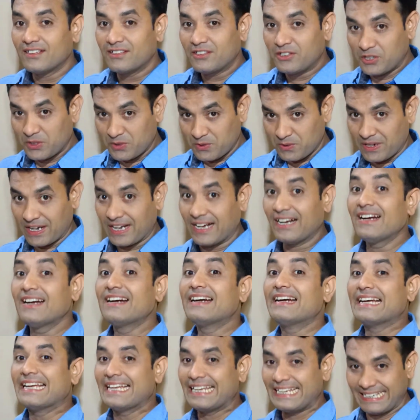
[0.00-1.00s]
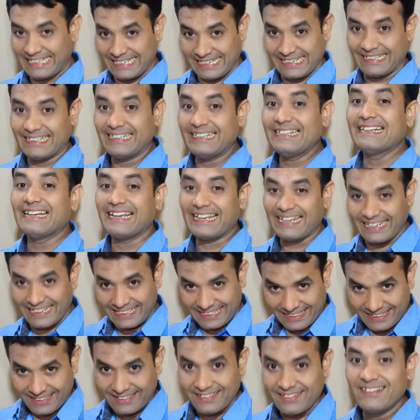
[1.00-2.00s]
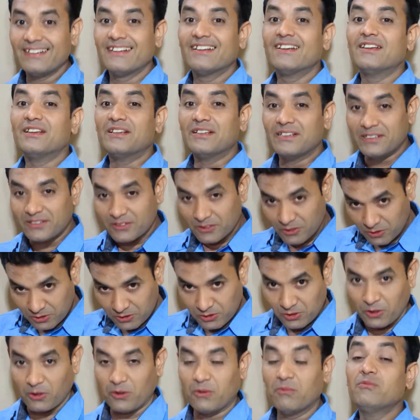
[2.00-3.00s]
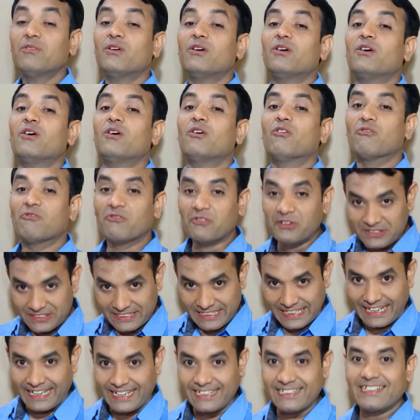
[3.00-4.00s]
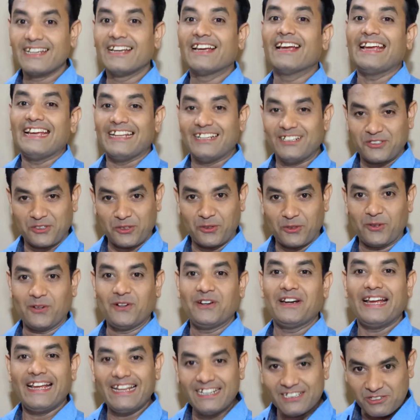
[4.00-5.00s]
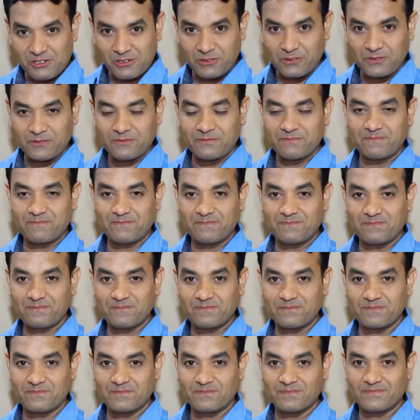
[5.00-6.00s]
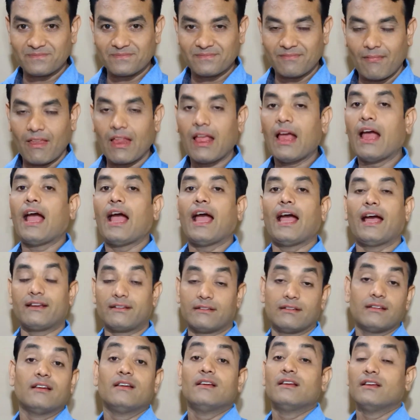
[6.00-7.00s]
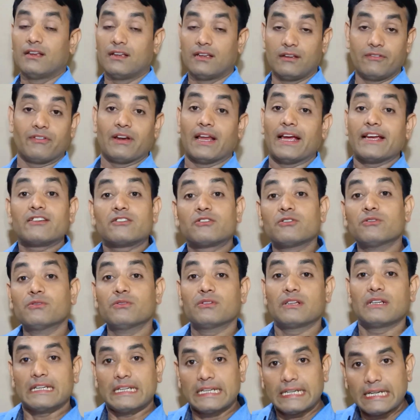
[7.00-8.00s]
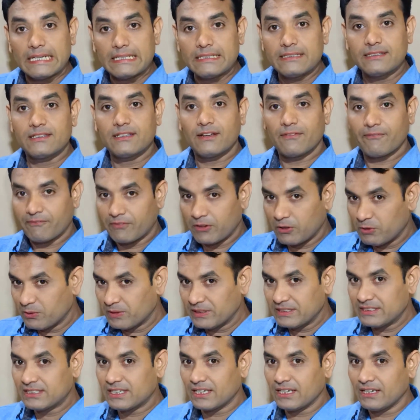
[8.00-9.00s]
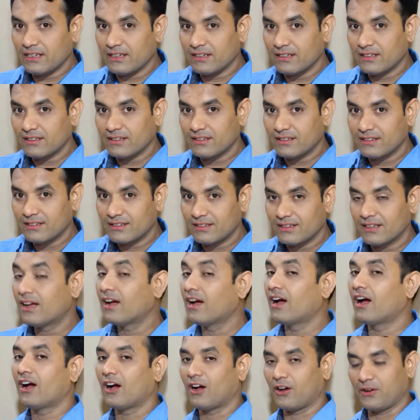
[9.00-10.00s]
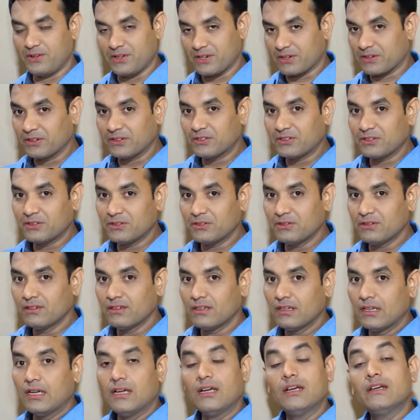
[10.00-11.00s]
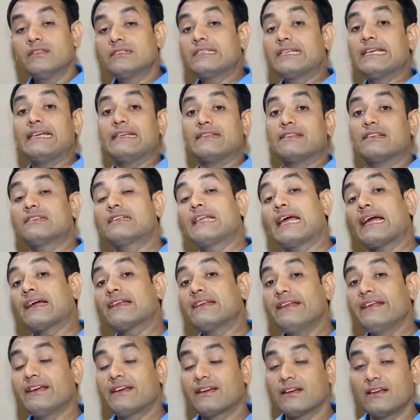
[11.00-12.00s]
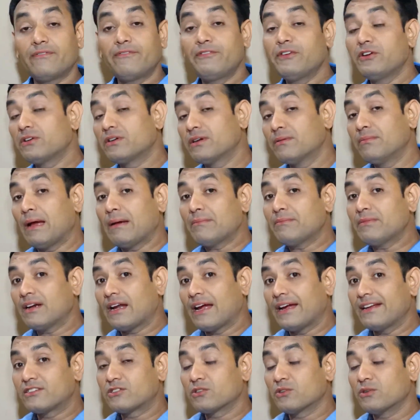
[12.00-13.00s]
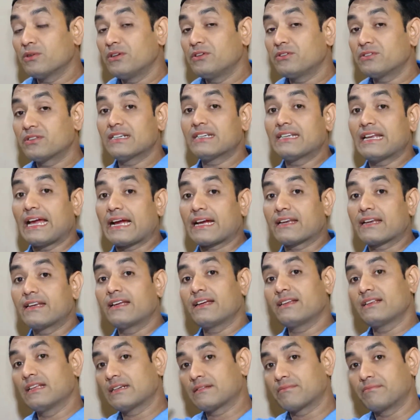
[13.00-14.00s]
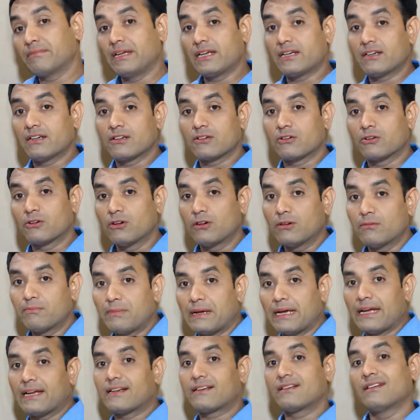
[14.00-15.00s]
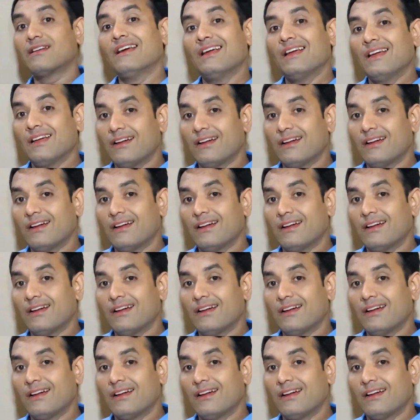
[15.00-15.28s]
tu as, il a, elle a, nous sommes, vous êtes, ils sont, elles sont. And if you like to get the fluency, how you're going to do? See, the technique, if you remember, I told you the technique that make a group and